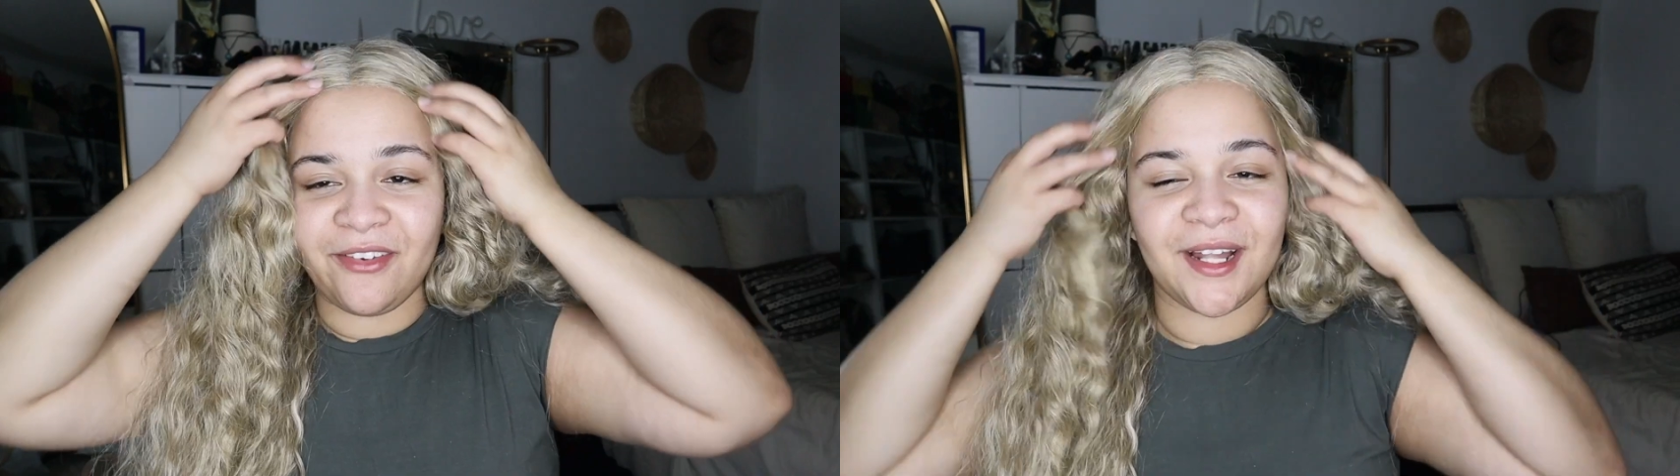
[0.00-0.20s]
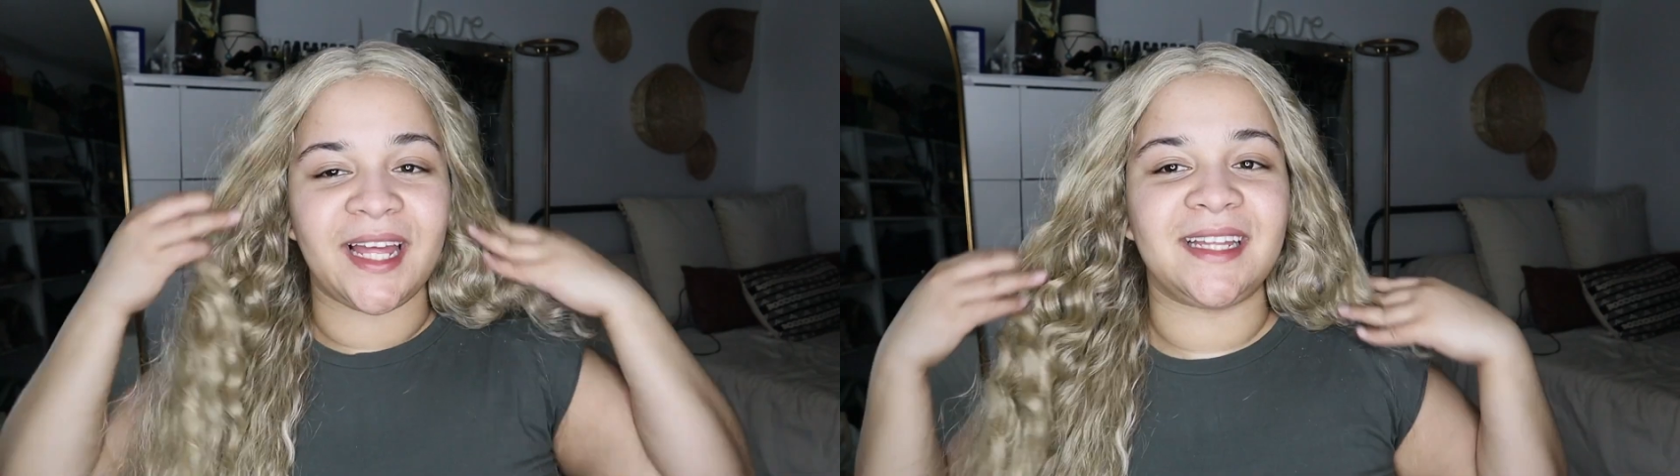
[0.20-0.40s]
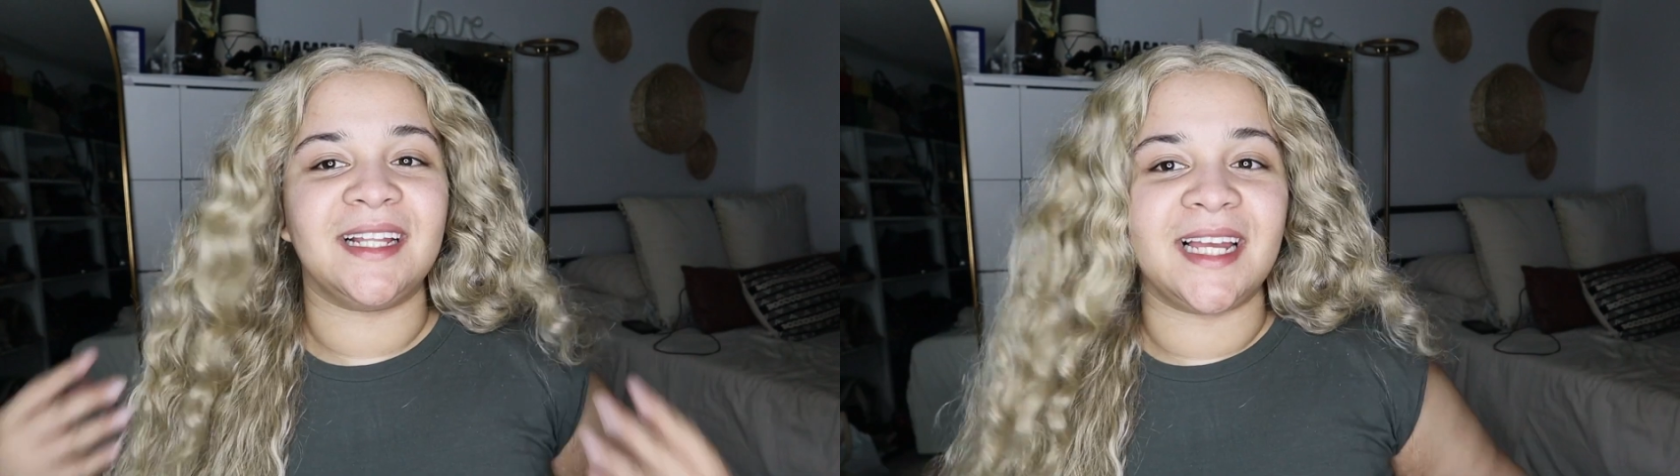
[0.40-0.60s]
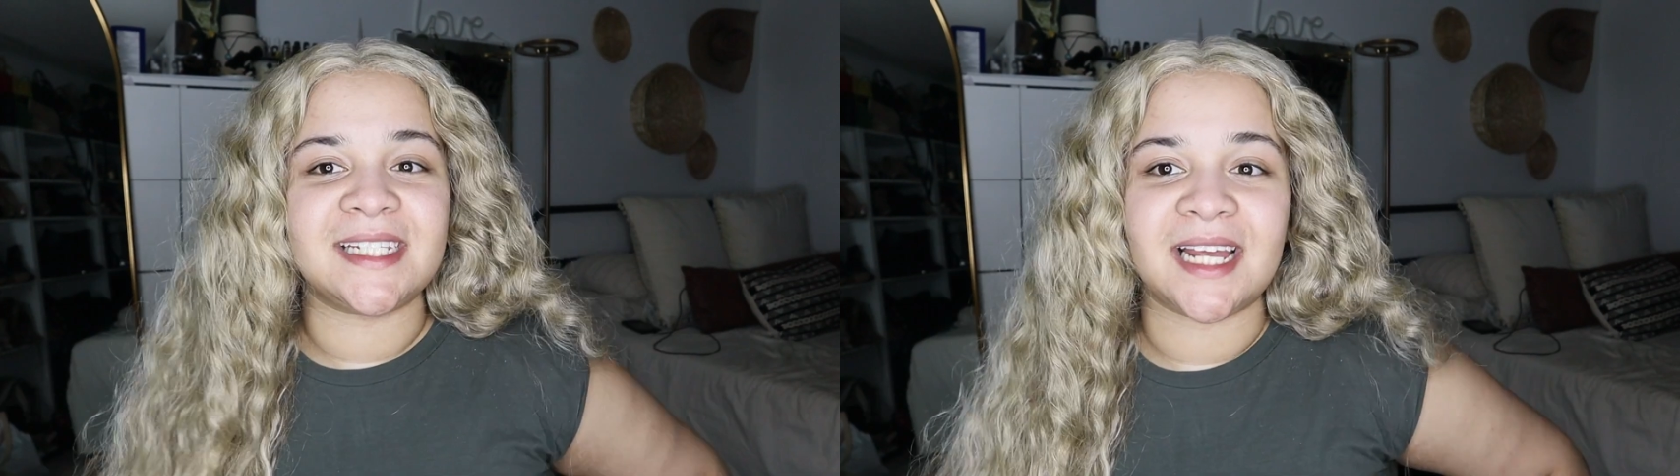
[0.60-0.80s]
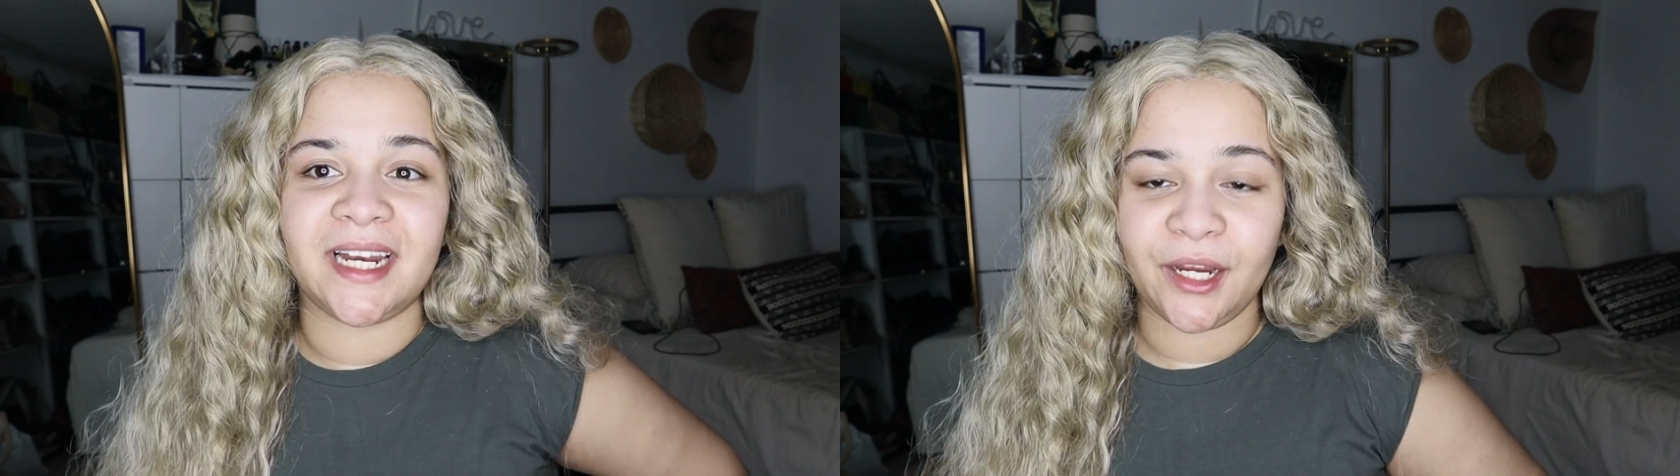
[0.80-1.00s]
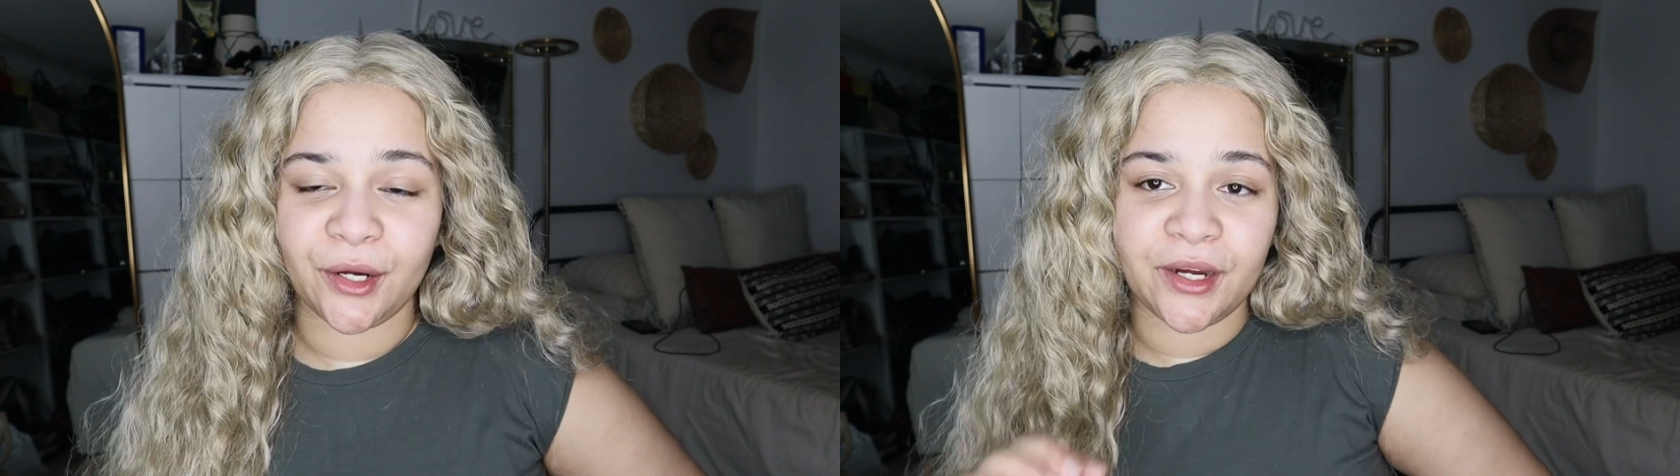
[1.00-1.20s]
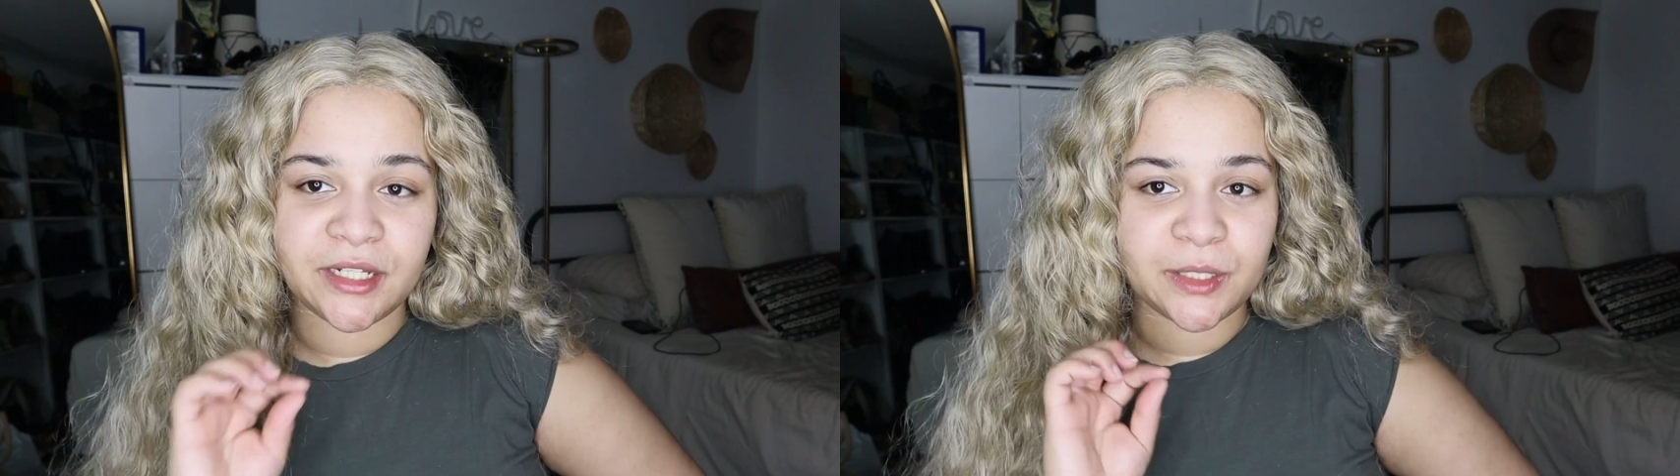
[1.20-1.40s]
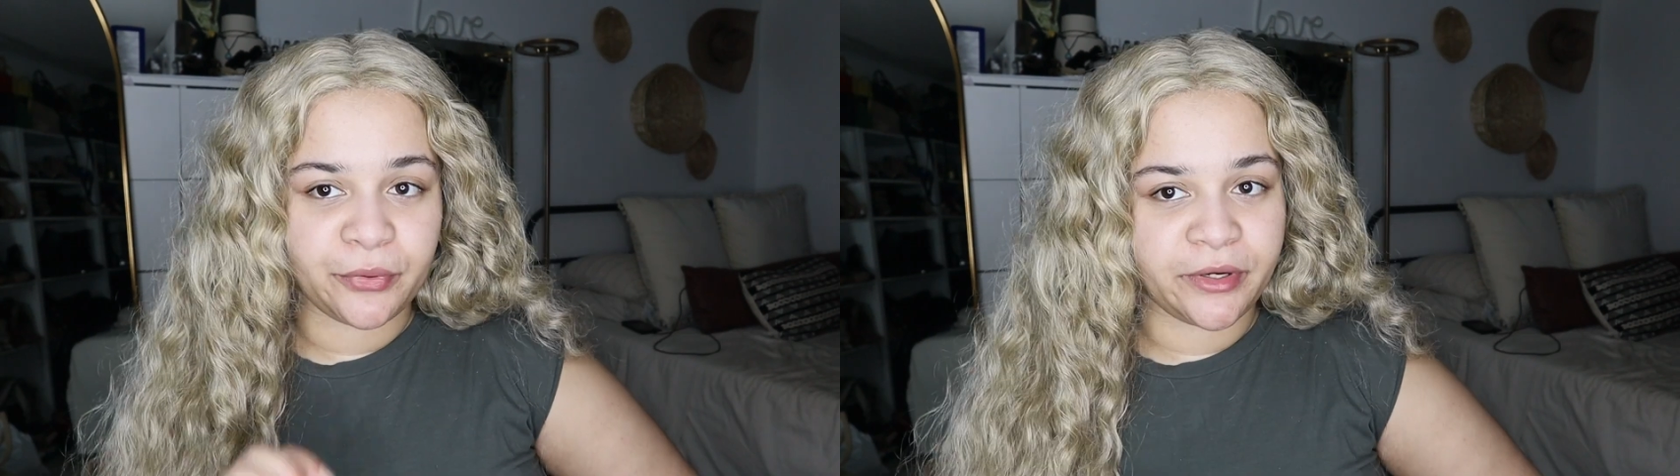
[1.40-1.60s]
feel like the lace on here
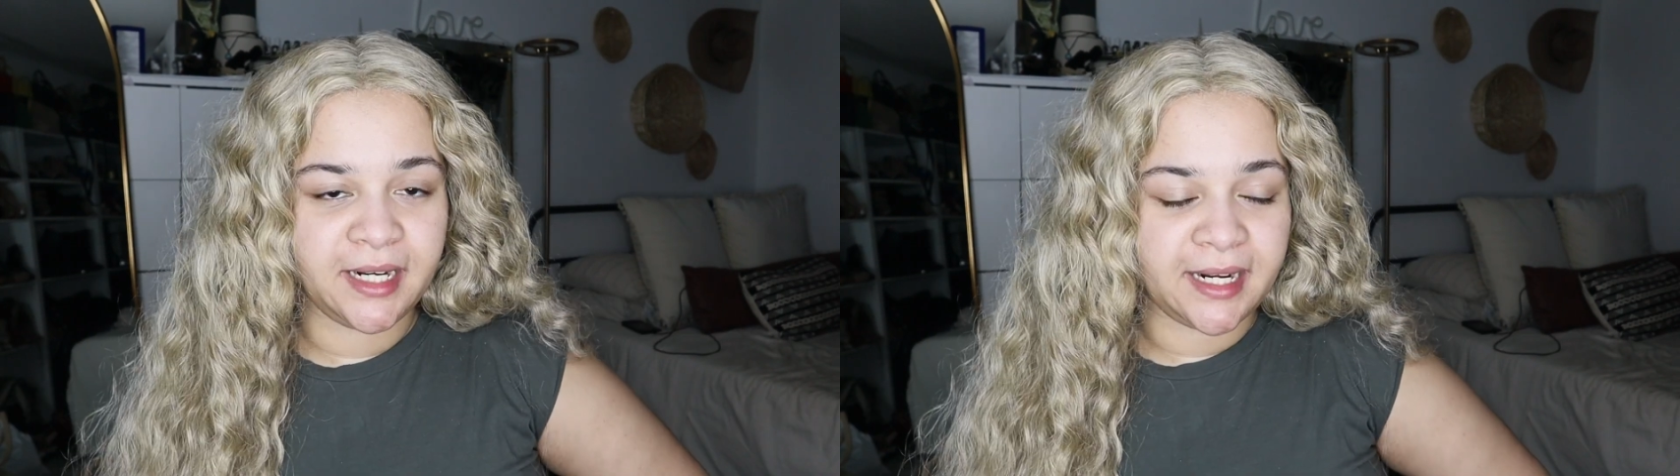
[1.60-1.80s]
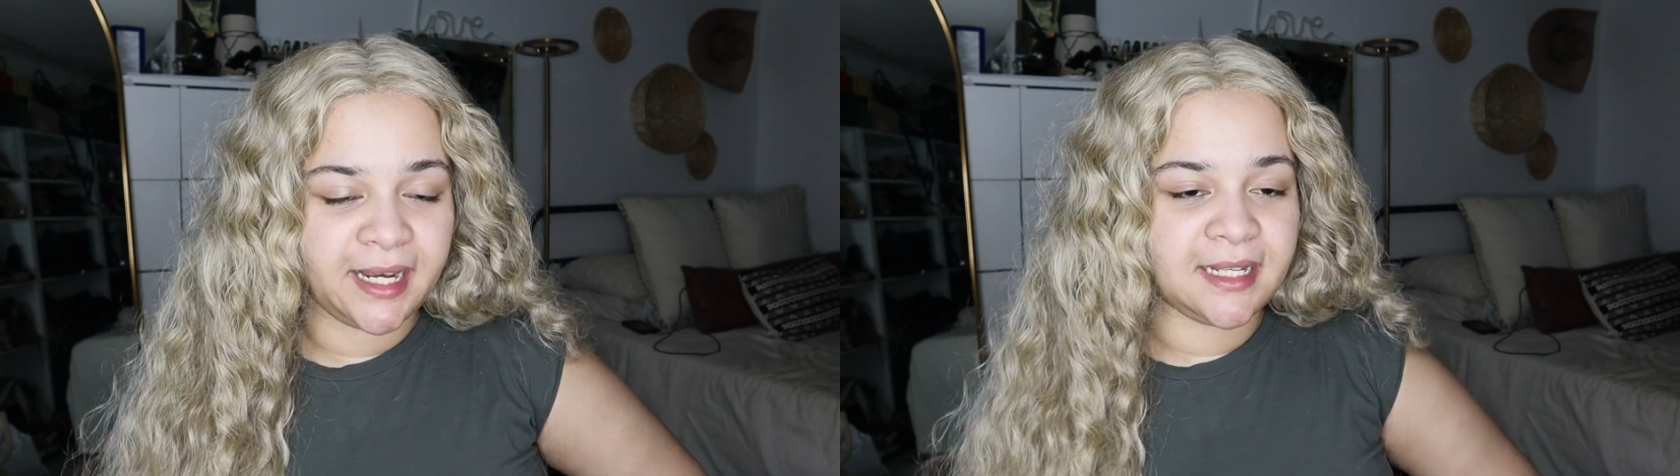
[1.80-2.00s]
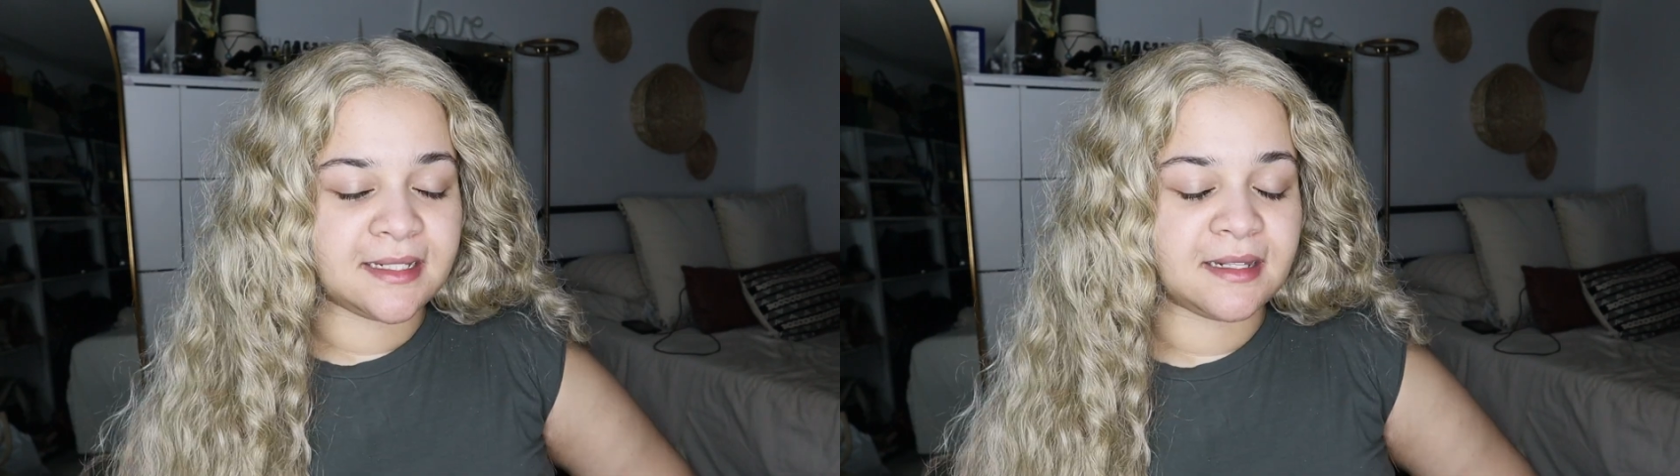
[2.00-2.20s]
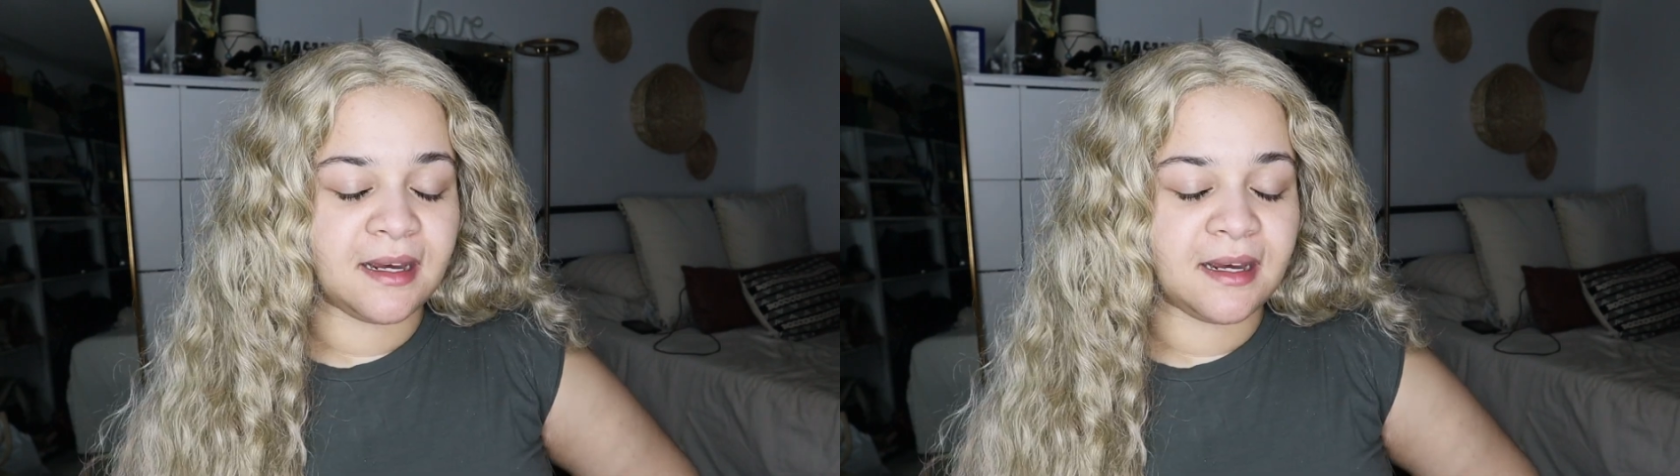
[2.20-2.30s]
is pretty nice.